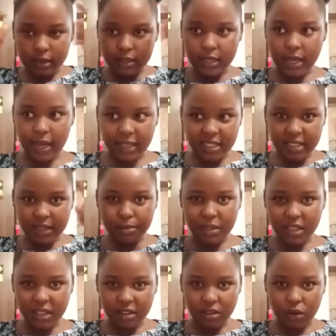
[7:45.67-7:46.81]
tie
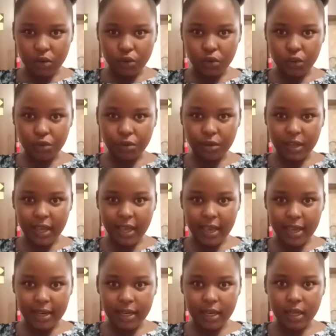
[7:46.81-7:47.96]
something around your
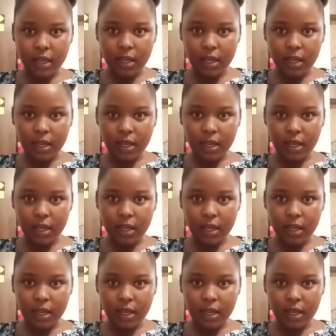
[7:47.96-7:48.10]
head